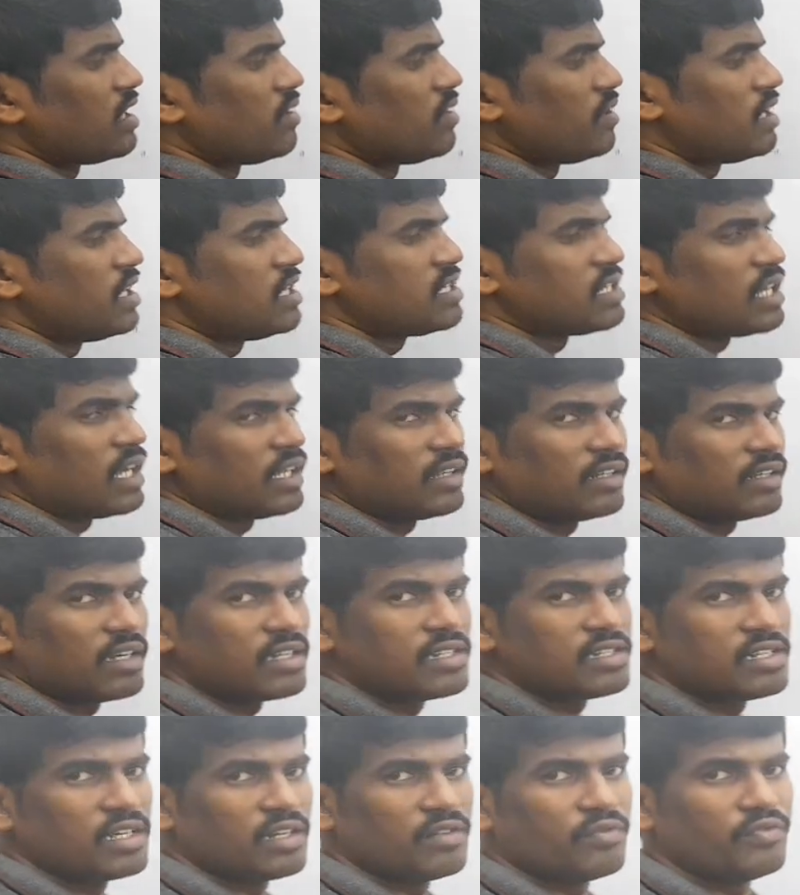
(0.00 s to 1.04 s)
one is
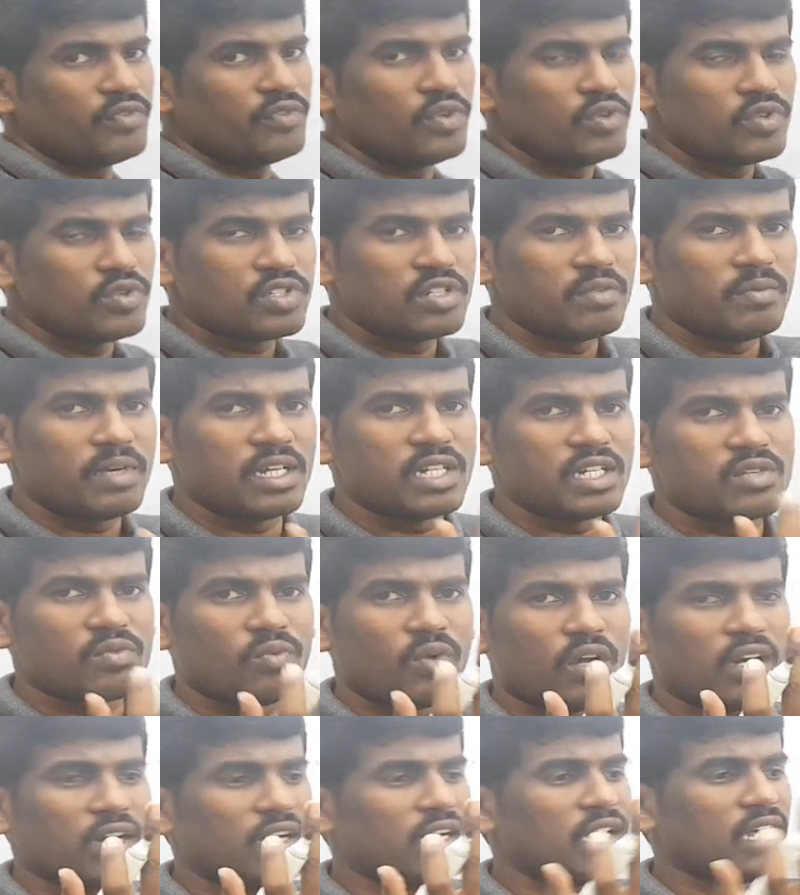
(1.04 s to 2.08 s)
anthracene. Fused means
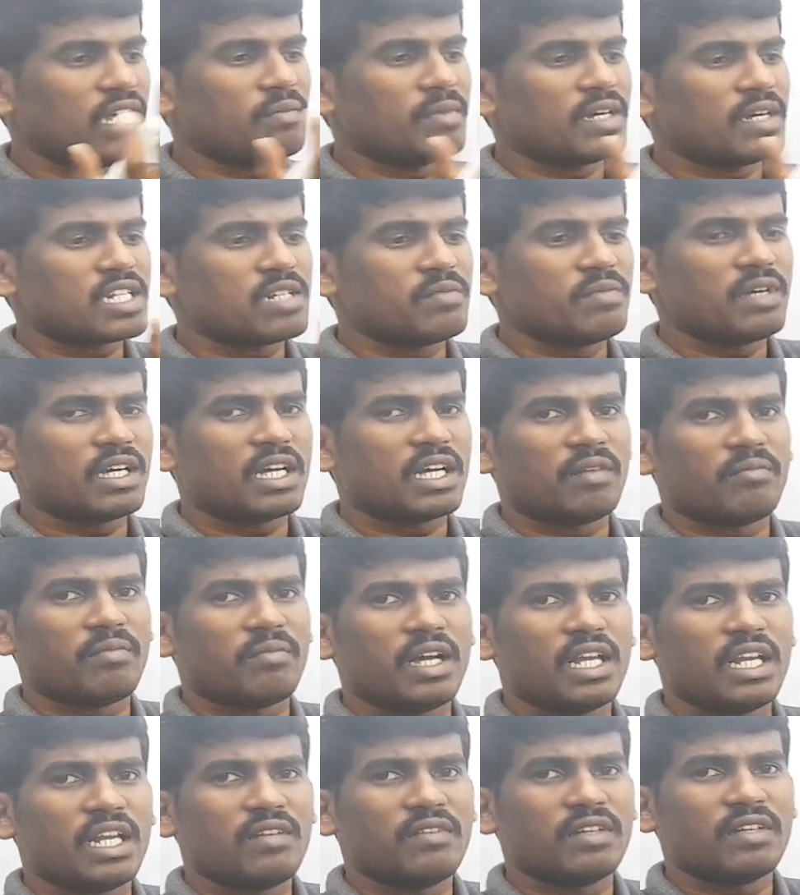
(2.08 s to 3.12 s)
one ring must be
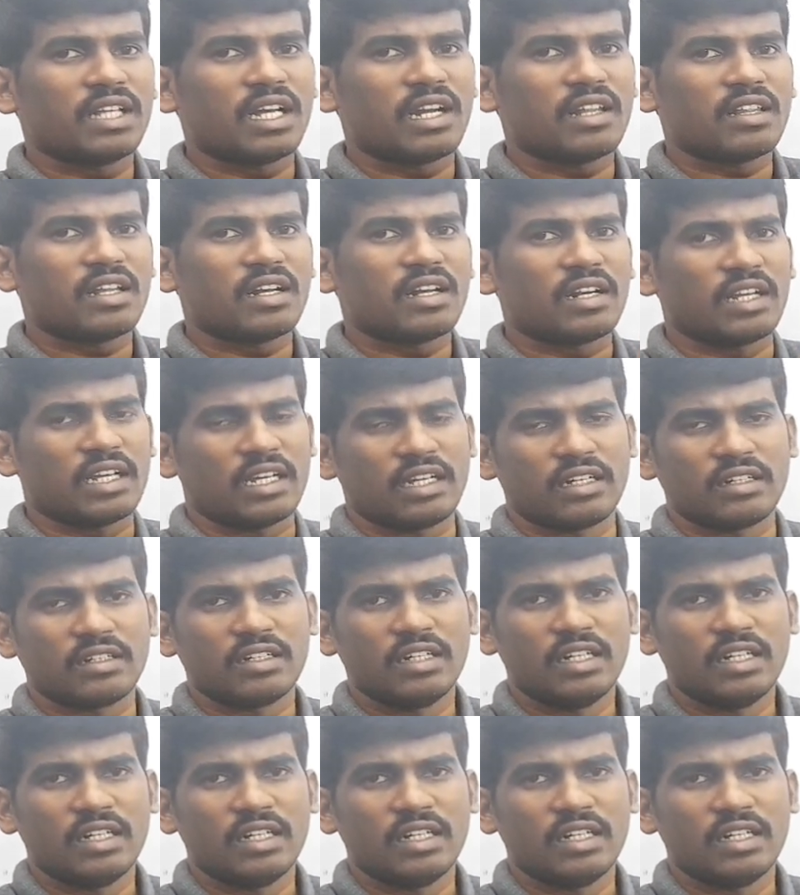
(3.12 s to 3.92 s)
combining with another ring.